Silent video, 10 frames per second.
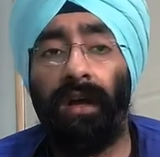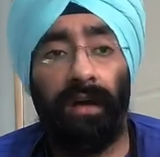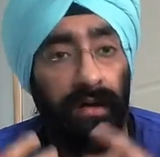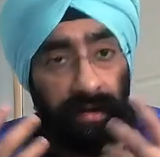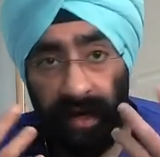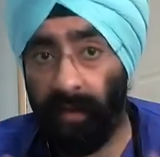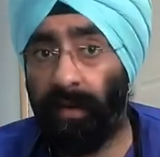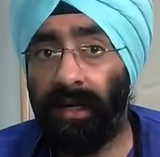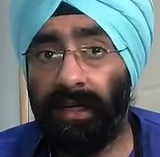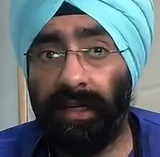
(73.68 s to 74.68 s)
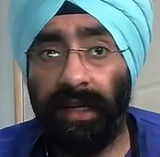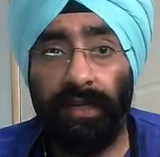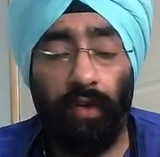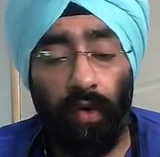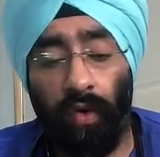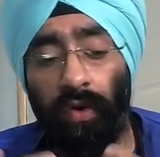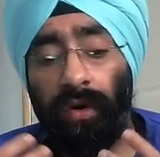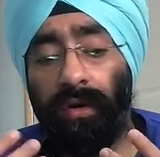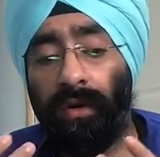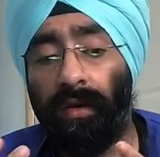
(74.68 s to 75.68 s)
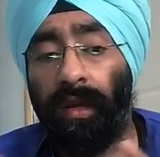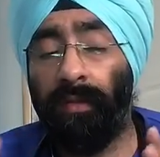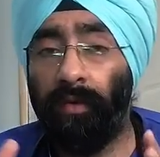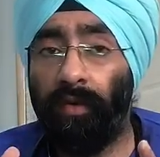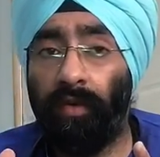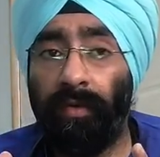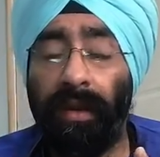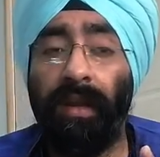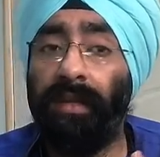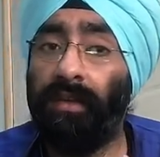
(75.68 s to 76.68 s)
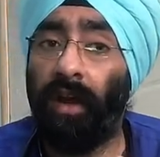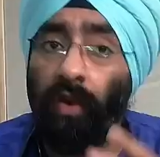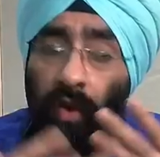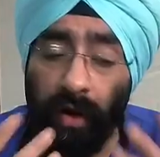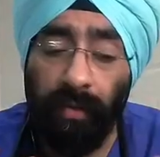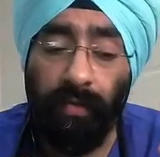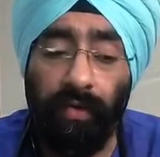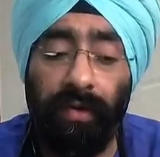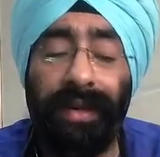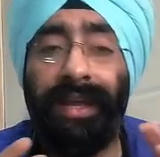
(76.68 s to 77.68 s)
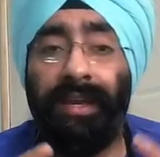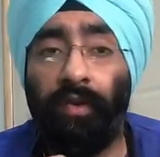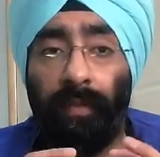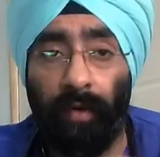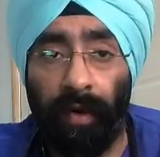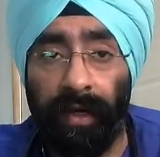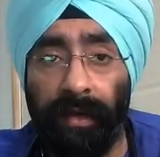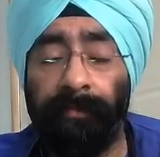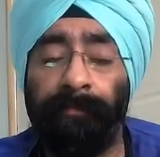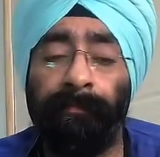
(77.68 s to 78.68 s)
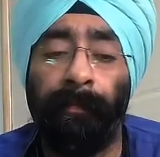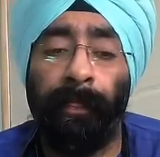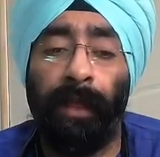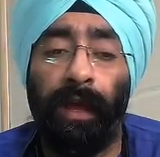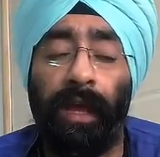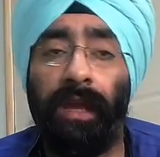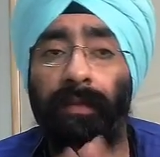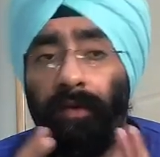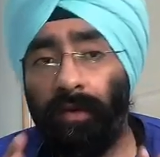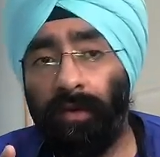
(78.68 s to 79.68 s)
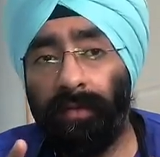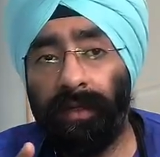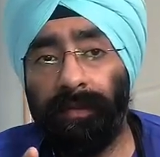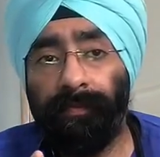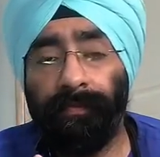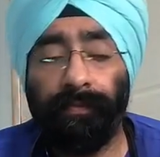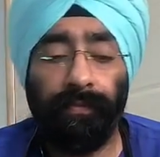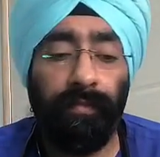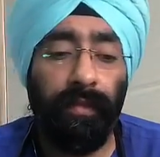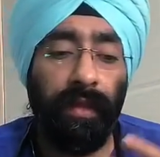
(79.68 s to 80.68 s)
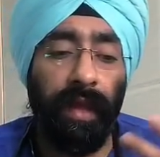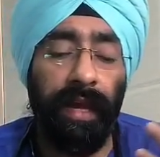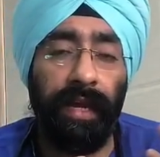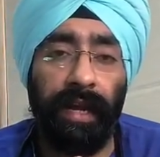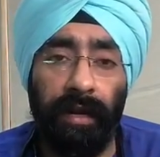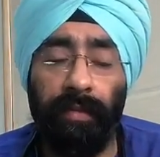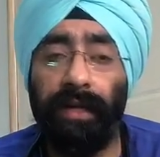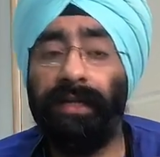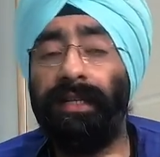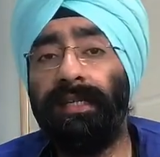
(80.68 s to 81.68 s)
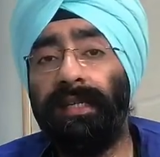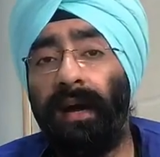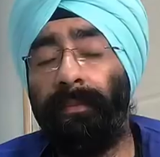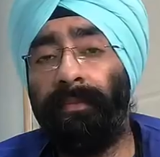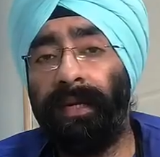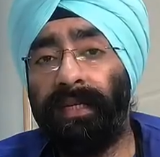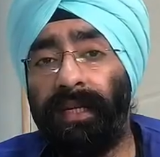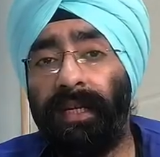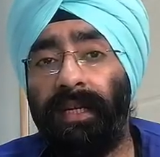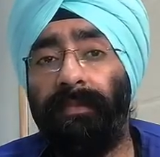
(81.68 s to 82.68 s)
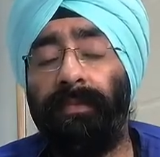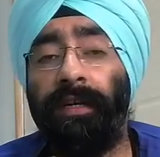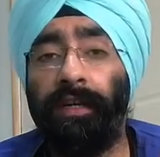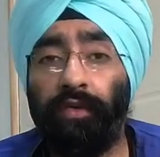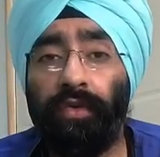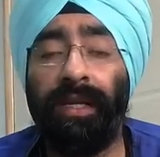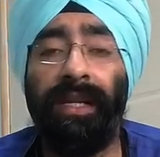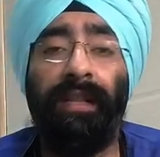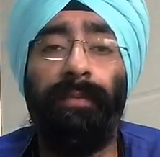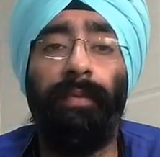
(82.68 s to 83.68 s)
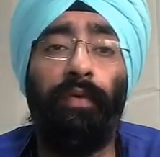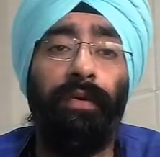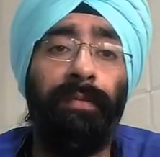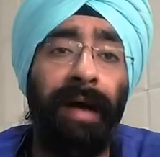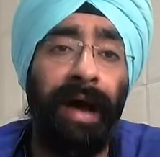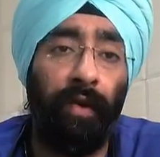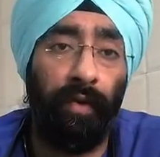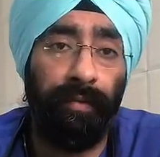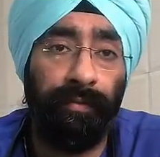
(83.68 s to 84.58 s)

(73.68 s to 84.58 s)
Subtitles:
red blood cells, or hemoglobin is a lot more in your body. Hemoglobin and red blood cells are basically produced in the bone marrow.